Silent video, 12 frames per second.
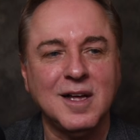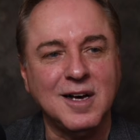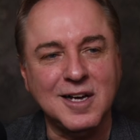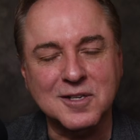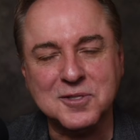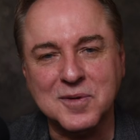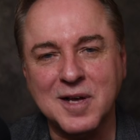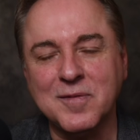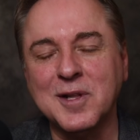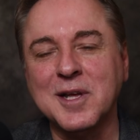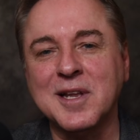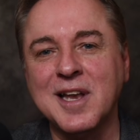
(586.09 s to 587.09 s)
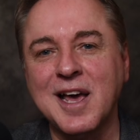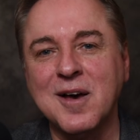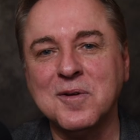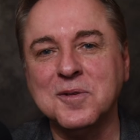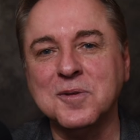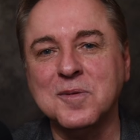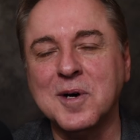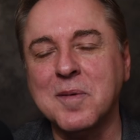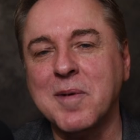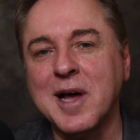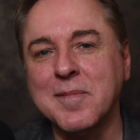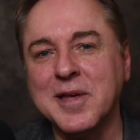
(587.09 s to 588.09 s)
I also have a link now to
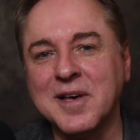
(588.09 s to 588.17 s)
buy me